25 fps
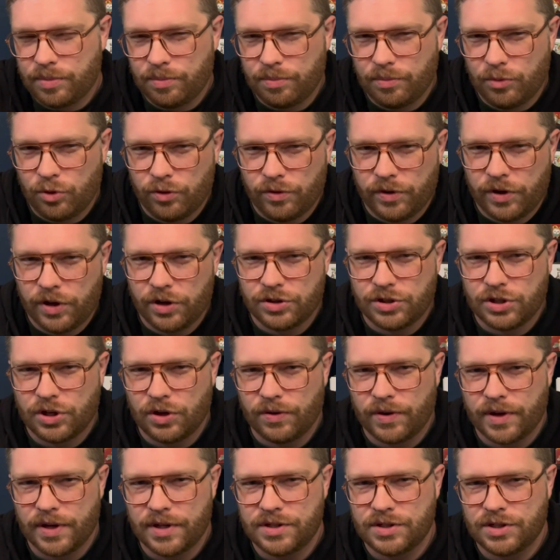moving your
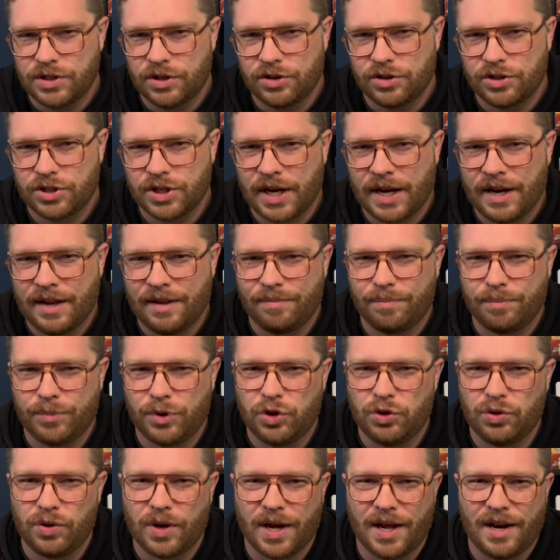tokens, and you're trying to
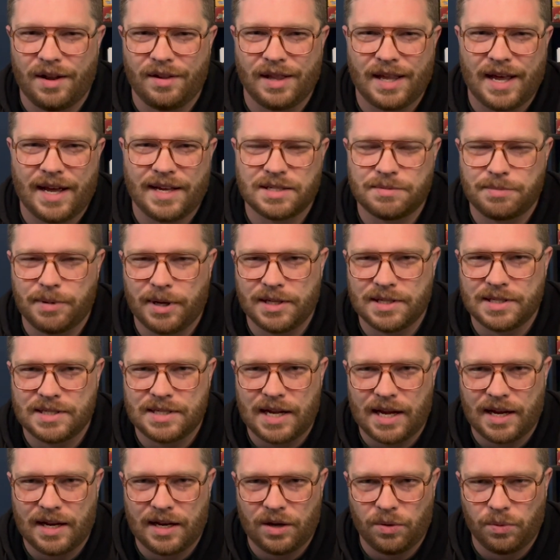do kind of last man
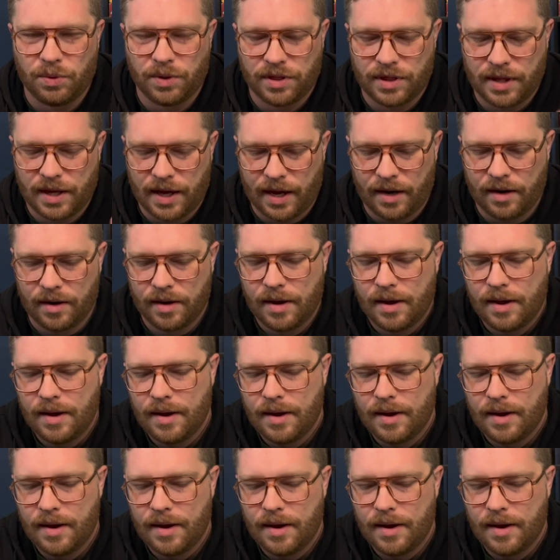standing with that,